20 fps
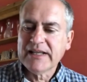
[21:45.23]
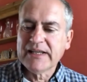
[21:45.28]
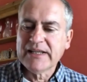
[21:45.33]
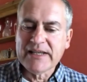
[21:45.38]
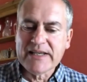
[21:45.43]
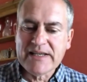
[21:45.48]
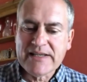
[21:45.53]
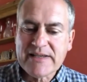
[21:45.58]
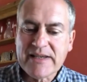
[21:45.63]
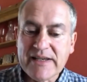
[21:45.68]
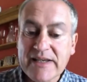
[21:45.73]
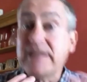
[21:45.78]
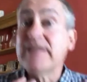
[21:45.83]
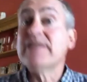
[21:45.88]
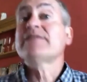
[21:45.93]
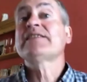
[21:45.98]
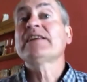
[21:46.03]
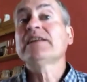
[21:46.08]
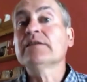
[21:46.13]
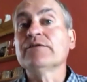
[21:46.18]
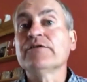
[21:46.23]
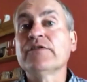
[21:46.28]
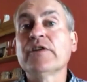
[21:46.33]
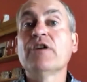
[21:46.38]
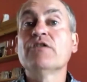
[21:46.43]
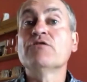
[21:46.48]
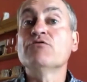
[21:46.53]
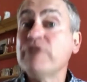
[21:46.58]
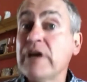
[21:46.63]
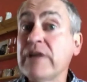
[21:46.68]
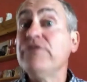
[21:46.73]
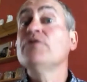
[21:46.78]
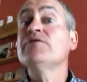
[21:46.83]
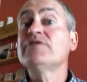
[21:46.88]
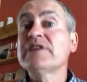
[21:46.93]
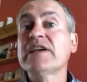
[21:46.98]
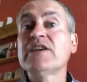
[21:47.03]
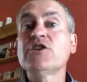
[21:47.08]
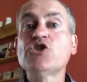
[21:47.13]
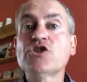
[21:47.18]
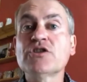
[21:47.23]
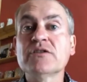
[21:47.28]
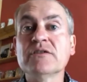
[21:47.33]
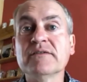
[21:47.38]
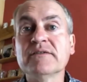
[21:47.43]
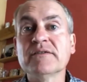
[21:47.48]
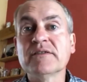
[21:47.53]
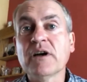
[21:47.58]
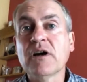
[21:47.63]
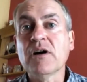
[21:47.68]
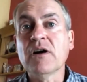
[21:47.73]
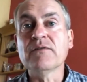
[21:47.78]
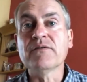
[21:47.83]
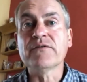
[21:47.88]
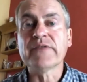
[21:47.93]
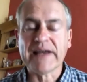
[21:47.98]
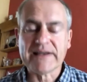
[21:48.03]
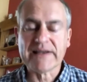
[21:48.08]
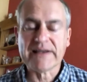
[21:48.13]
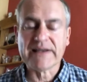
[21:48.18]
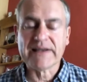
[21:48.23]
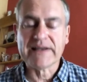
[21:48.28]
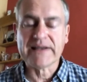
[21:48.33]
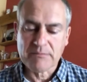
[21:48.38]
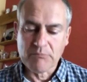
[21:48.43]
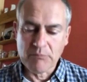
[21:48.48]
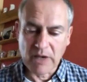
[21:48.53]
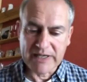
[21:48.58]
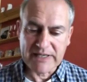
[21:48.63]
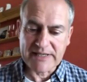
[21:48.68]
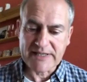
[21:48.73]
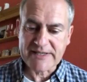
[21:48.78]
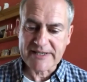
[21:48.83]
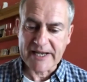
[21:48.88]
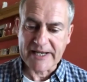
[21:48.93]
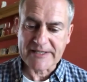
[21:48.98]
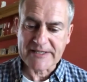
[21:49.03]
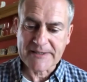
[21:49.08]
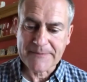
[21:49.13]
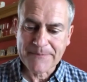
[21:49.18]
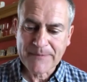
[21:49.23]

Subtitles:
is in itself a refutation of that mindset